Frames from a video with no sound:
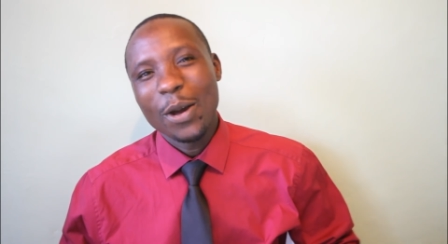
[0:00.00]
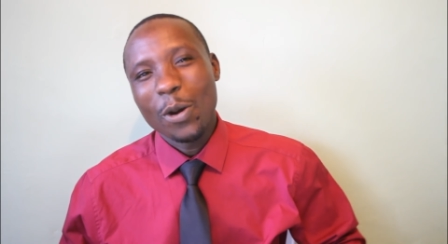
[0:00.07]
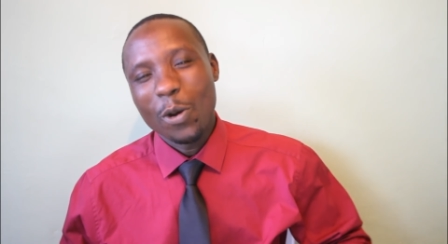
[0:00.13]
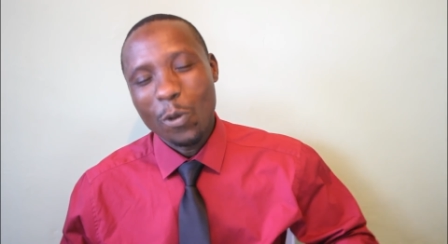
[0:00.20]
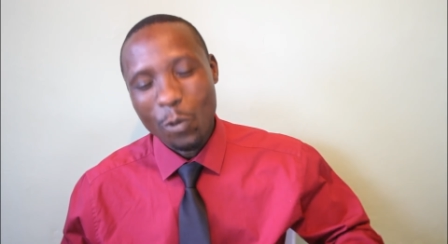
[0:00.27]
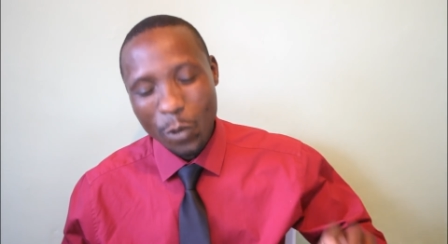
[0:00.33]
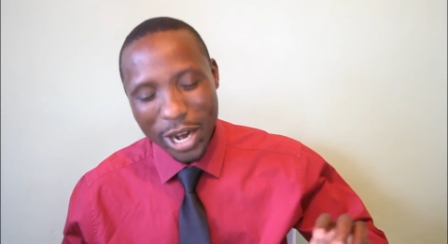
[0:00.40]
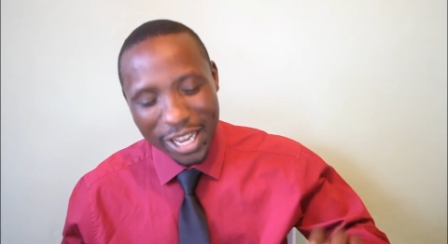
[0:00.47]

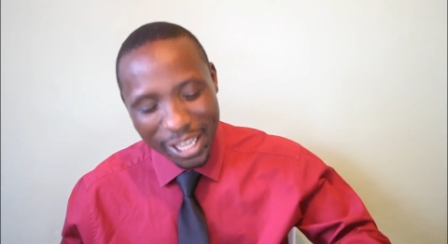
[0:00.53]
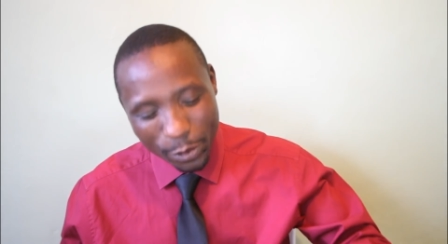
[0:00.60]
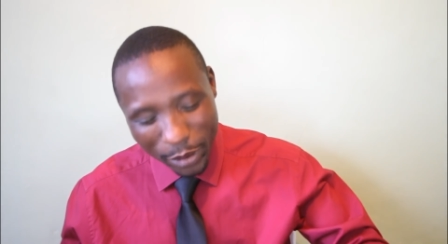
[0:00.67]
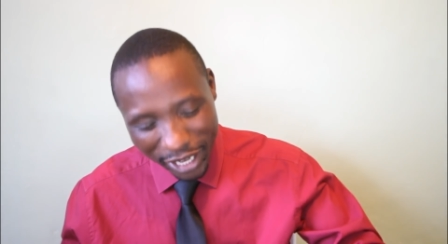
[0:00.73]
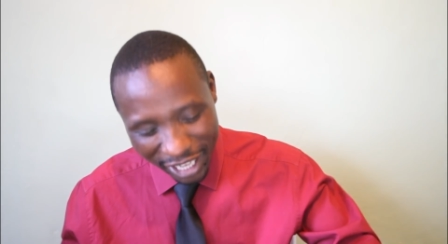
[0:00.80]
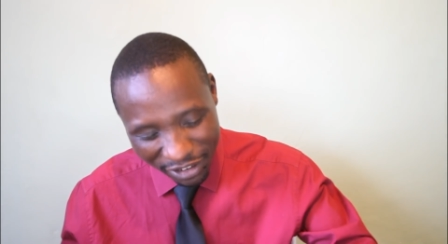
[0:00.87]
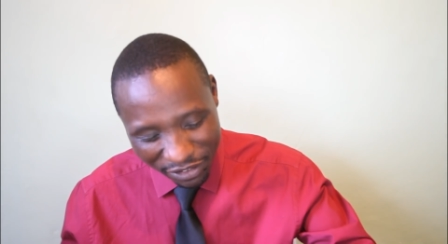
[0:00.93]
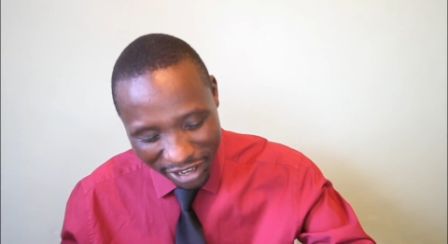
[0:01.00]
when they were
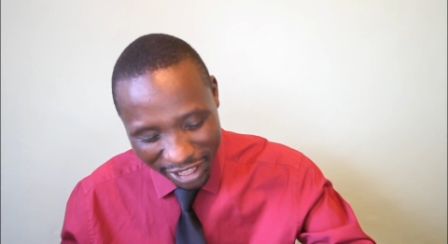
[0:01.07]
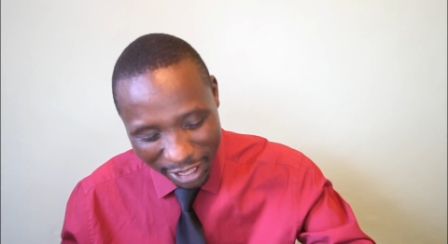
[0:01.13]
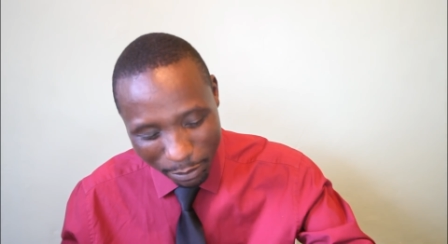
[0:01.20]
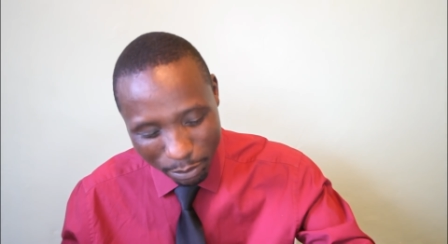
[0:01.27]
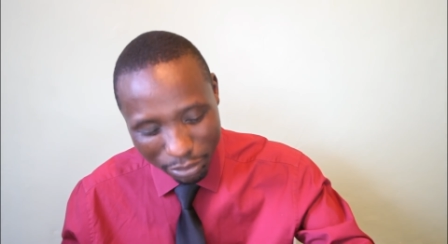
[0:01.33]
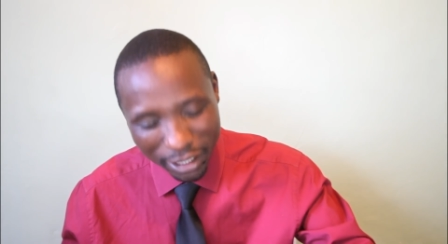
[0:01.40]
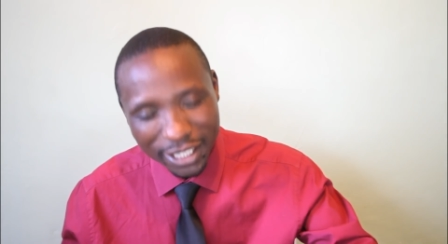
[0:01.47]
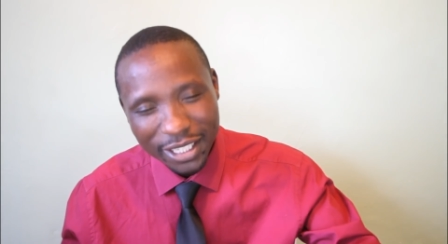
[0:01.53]
giving the
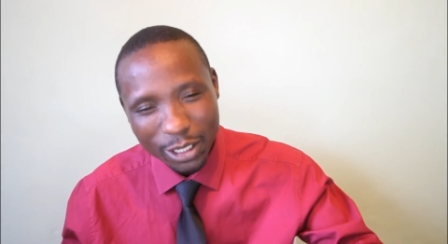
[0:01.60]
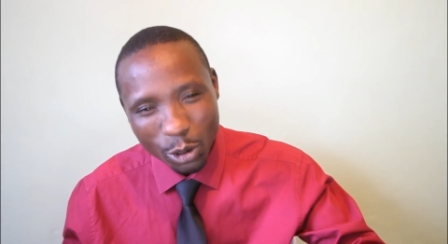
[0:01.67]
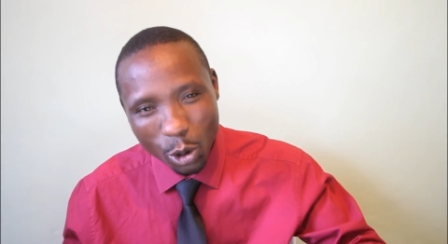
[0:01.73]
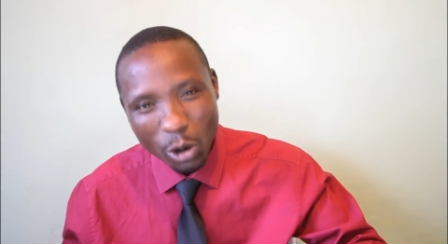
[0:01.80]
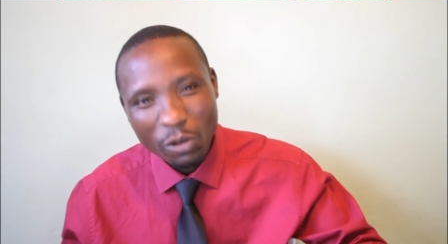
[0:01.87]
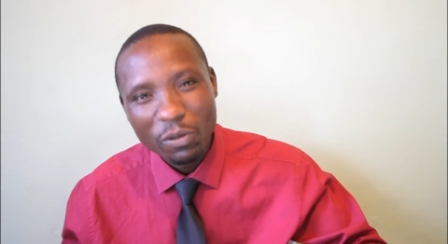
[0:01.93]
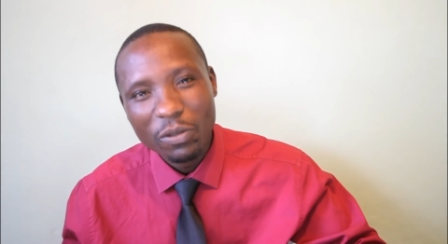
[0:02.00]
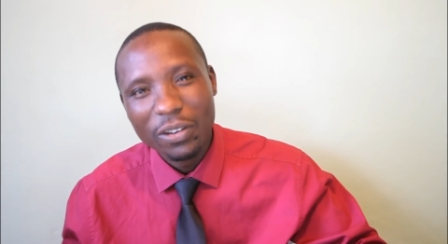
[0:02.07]
press
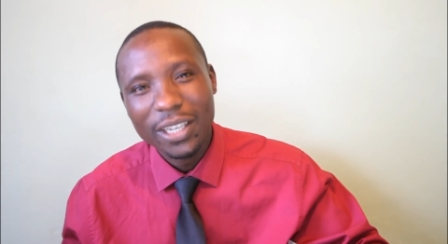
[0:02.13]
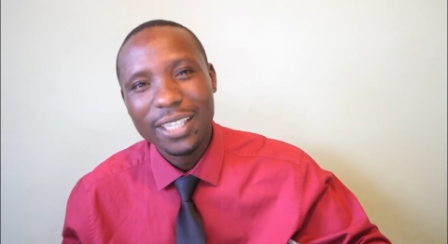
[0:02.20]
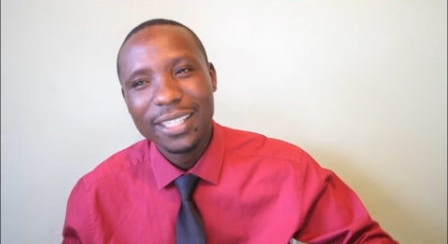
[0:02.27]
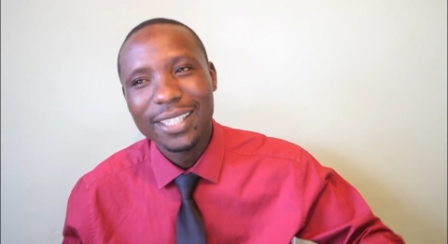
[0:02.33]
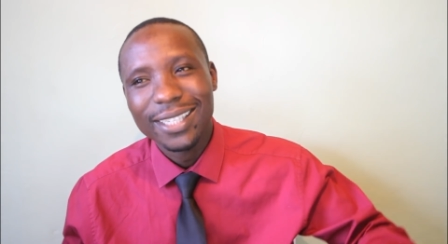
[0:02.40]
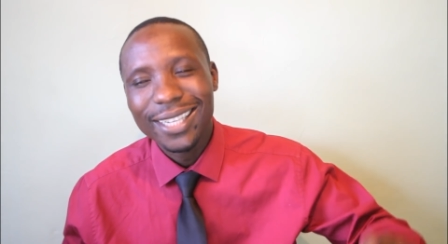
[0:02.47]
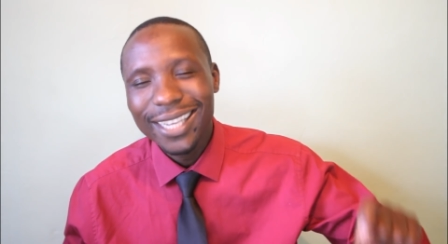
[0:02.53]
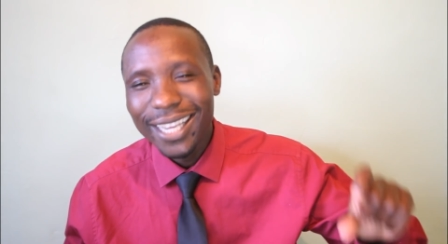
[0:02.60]

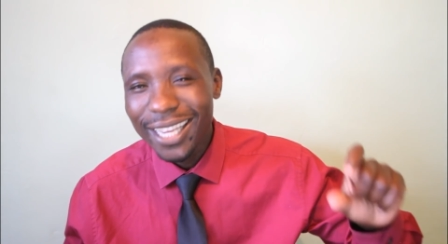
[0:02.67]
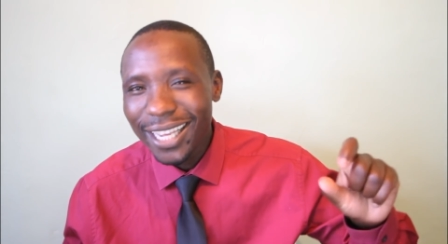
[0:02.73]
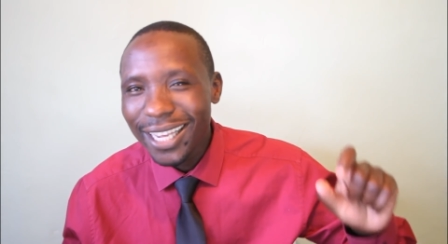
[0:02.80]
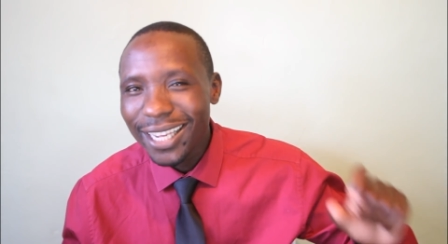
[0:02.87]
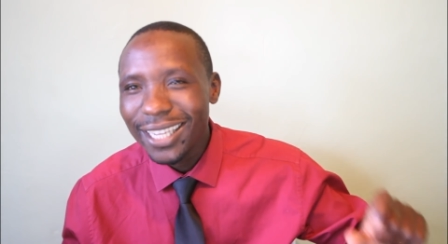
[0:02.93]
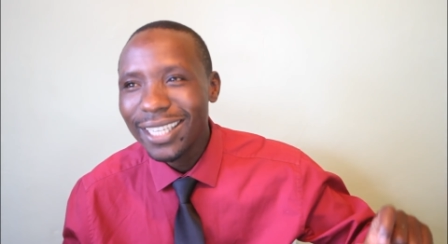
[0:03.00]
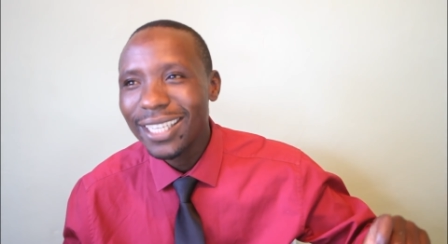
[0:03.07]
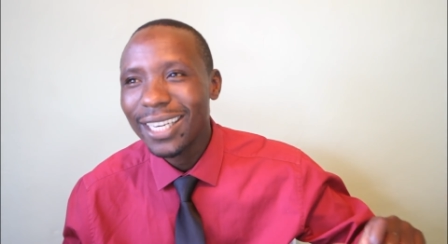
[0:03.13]
conference
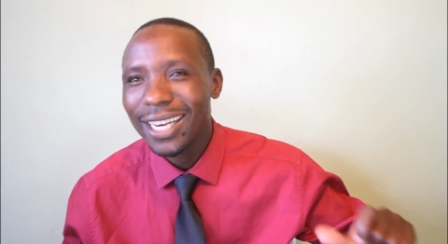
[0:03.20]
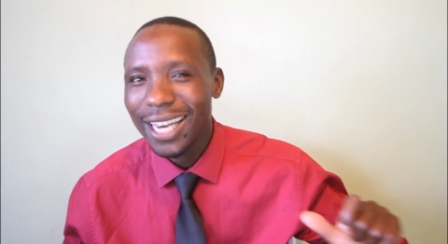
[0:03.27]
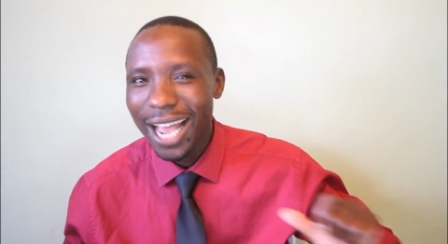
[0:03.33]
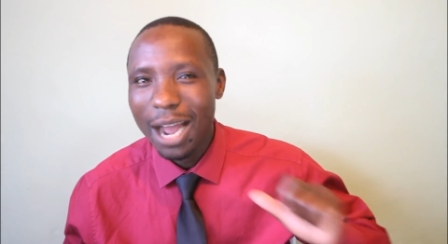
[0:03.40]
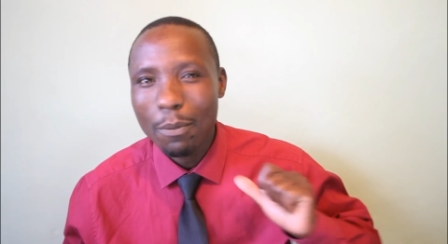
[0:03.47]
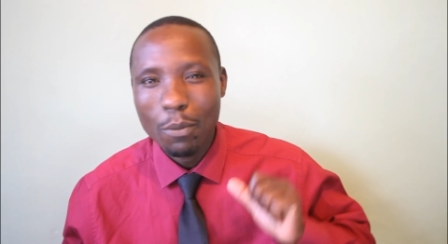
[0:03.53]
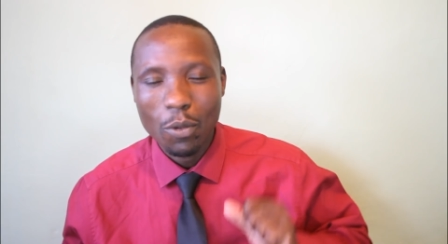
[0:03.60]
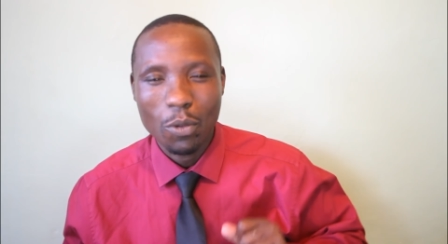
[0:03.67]
in
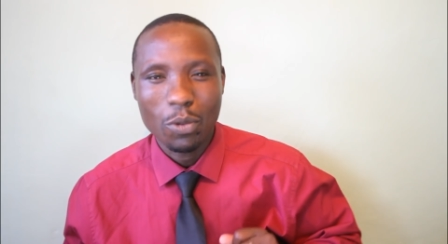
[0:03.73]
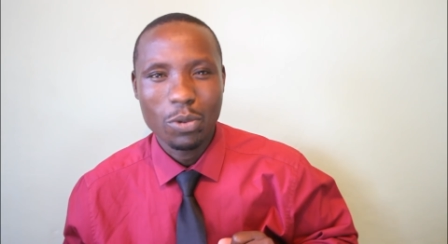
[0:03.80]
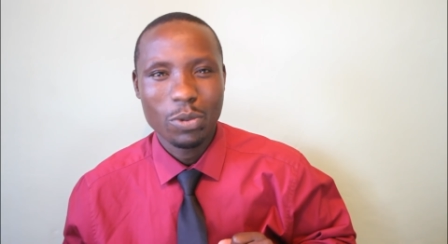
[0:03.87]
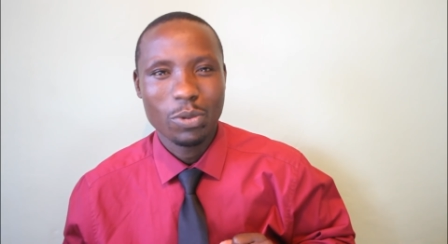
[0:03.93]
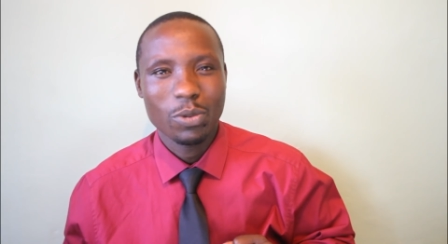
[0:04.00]
Lamu